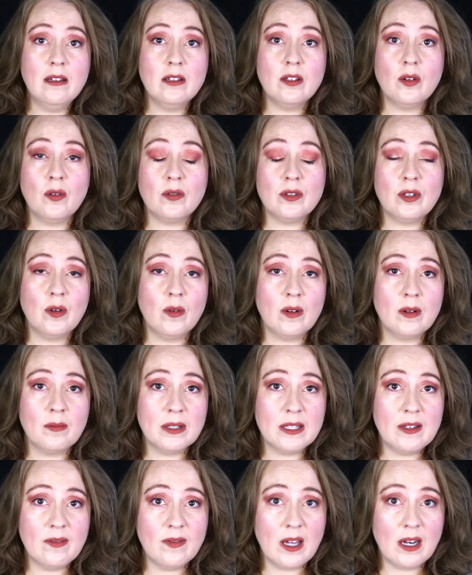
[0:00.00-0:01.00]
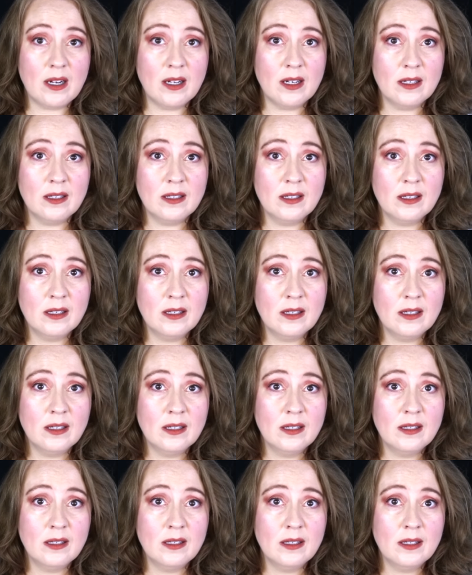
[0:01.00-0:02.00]
You don't. You don't want to believe that, huh?
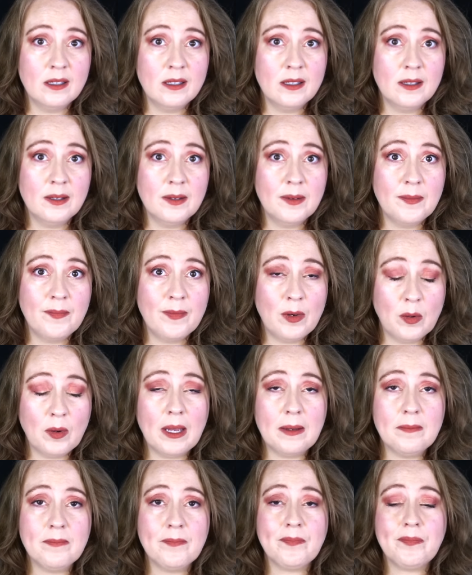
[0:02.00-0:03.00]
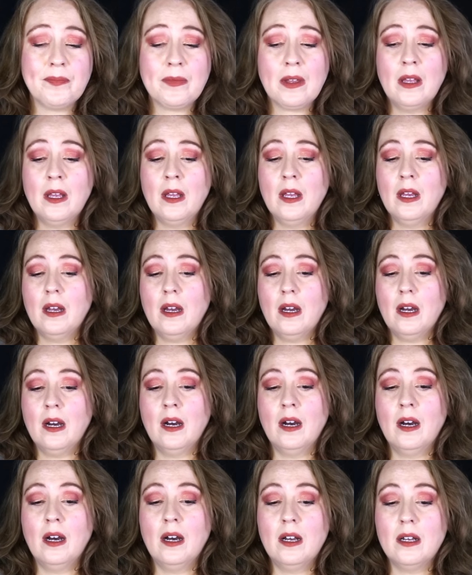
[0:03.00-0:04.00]
Okay.
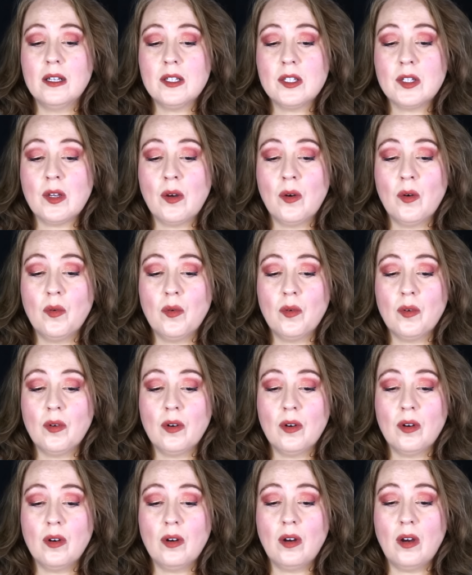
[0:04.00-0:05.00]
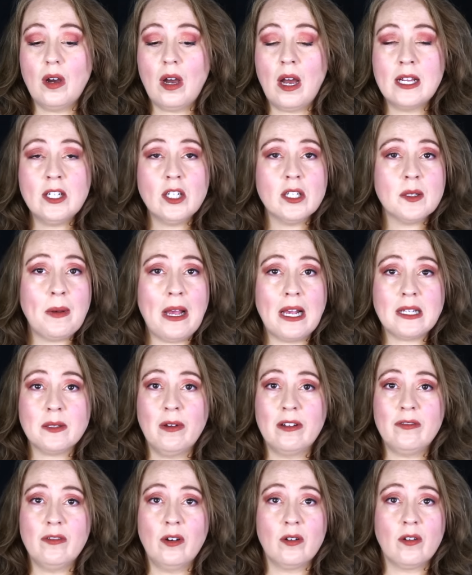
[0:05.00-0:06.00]
Uh. So, I just passed
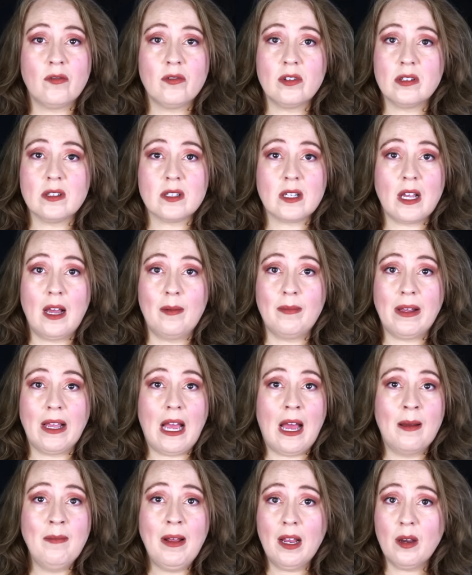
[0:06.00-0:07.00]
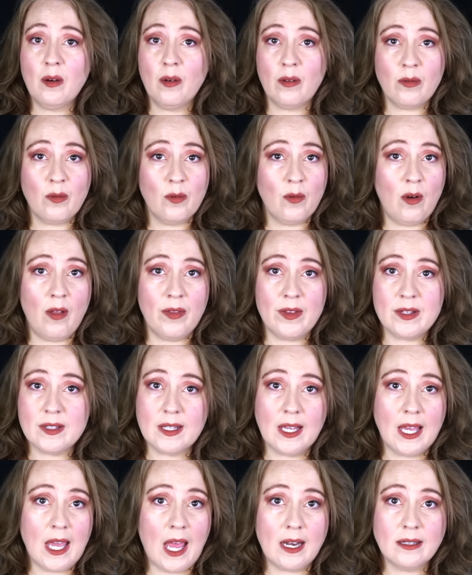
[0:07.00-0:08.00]
my phone over to this guy. I'm like, I'm not going through all this
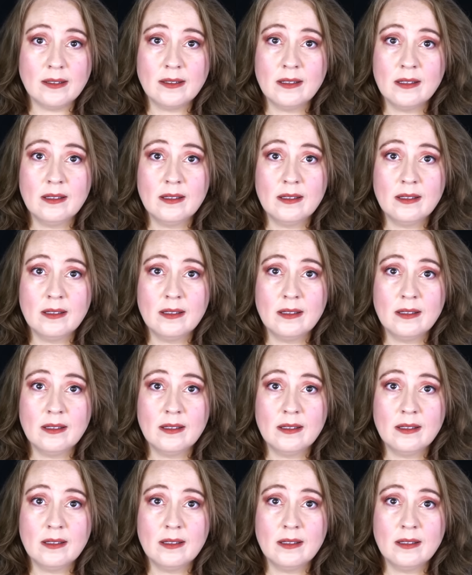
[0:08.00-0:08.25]
again.